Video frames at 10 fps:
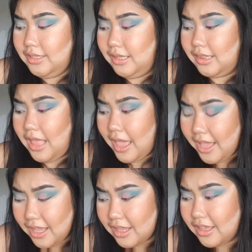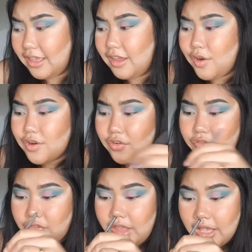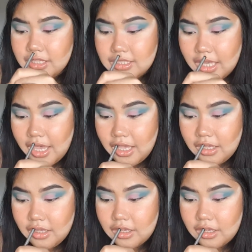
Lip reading: light reflecting.